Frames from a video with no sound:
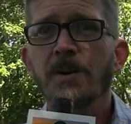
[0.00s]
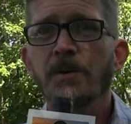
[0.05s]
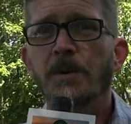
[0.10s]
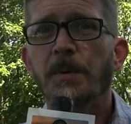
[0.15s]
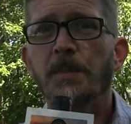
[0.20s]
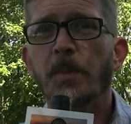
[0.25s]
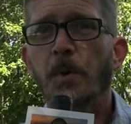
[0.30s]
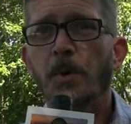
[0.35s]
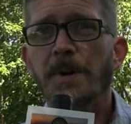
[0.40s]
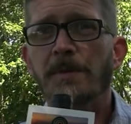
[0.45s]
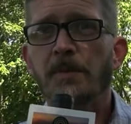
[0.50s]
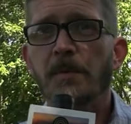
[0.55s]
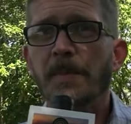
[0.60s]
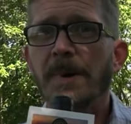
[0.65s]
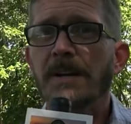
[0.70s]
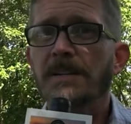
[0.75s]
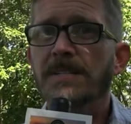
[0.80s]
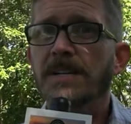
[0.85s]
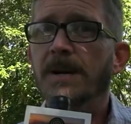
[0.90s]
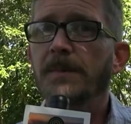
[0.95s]
Reporting for
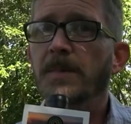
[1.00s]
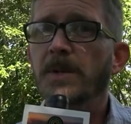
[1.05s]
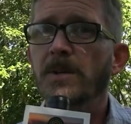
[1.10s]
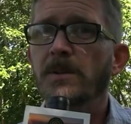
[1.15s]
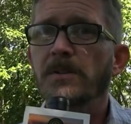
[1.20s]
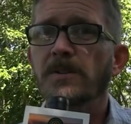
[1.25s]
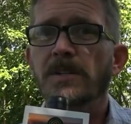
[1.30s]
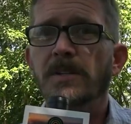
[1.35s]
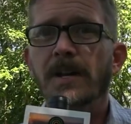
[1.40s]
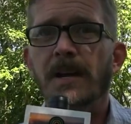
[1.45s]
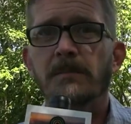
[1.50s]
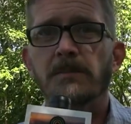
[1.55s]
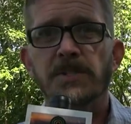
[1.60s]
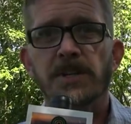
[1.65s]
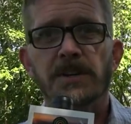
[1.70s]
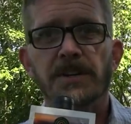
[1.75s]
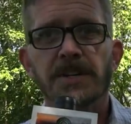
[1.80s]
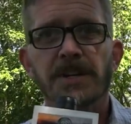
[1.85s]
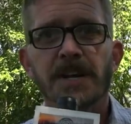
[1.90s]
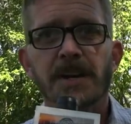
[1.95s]
Mountaintop News, I'm
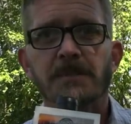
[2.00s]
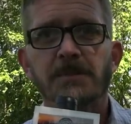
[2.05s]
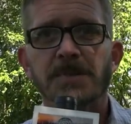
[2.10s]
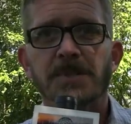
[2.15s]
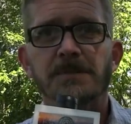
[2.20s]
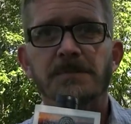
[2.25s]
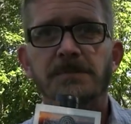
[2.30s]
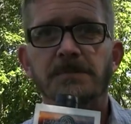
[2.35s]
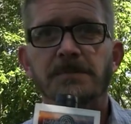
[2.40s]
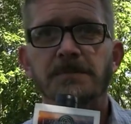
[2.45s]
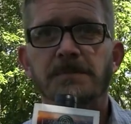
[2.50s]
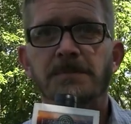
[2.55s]
Sheldon Compton.